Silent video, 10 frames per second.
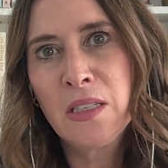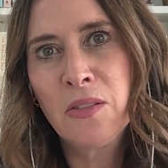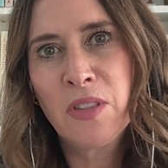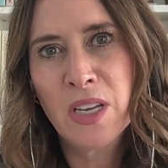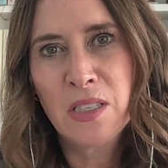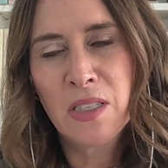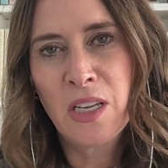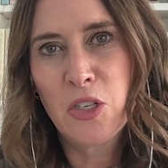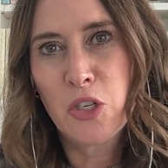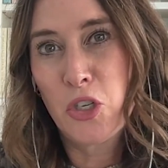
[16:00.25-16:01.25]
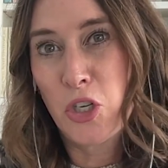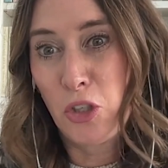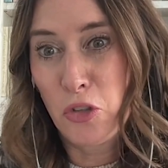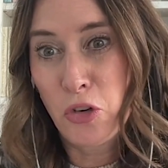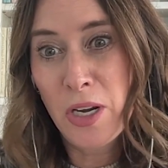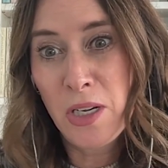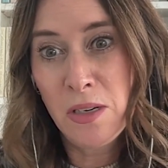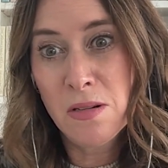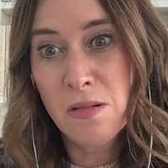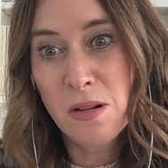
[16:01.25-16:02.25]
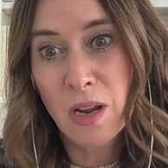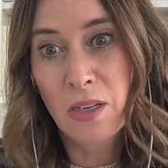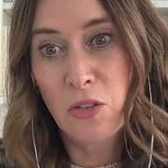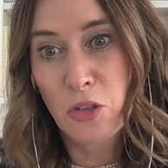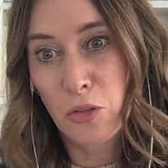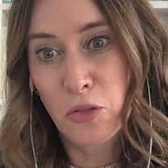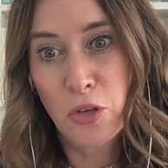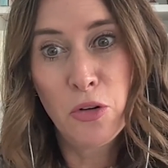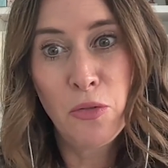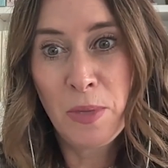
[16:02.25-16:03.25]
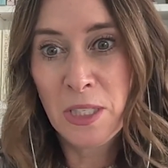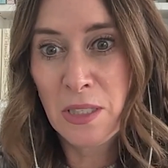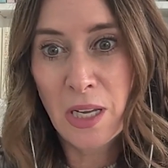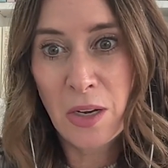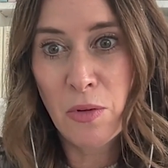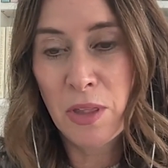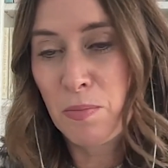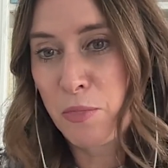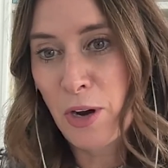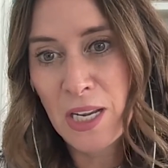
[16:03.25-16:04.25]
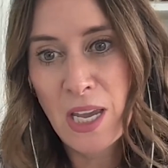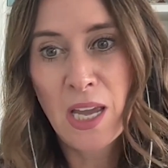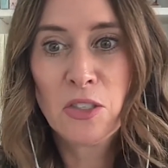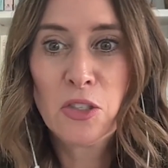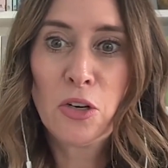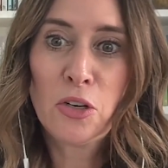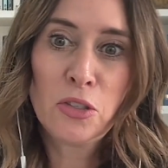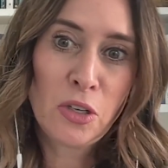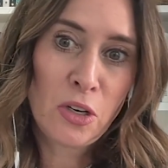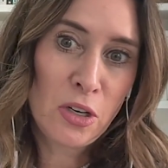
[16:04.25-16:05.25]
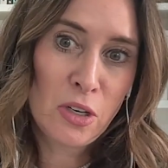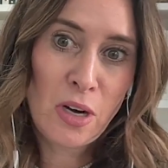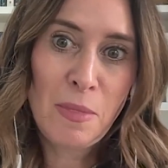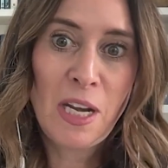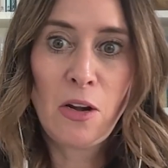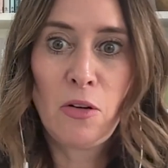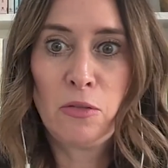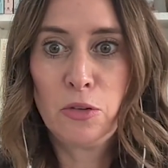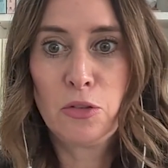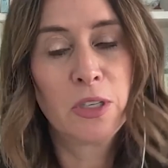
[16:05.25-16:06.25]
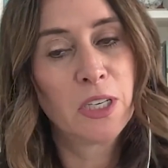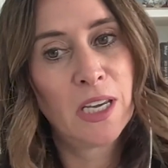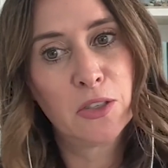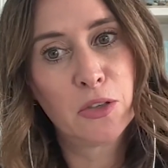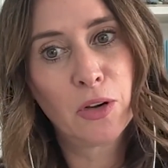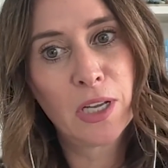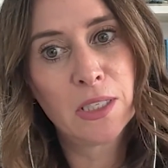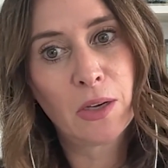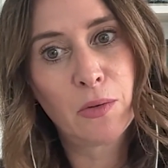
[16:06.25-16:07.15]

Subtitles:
of this in children, like children who have been sick with brain cancers? Or, I mean, I know usually kids don't get sick